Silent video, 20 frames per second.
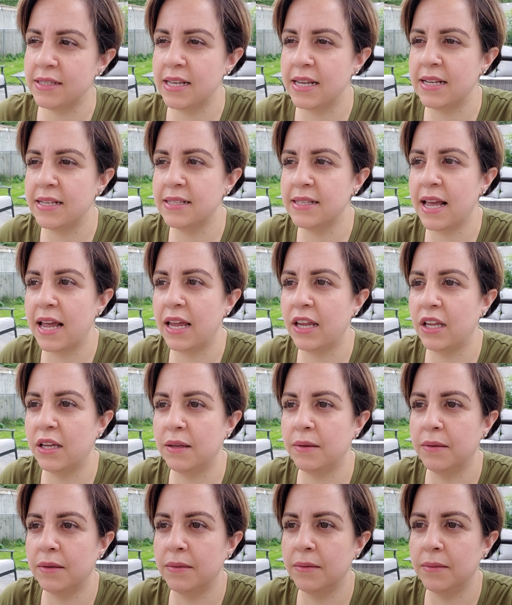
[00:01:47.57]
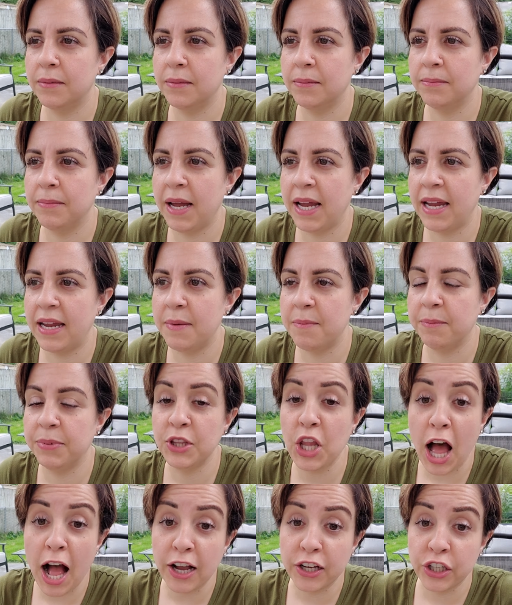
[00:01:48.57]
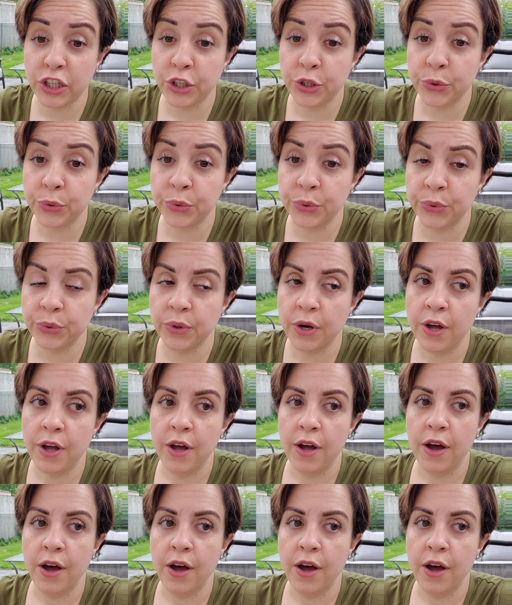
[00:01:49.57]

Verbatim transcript: things that might block you,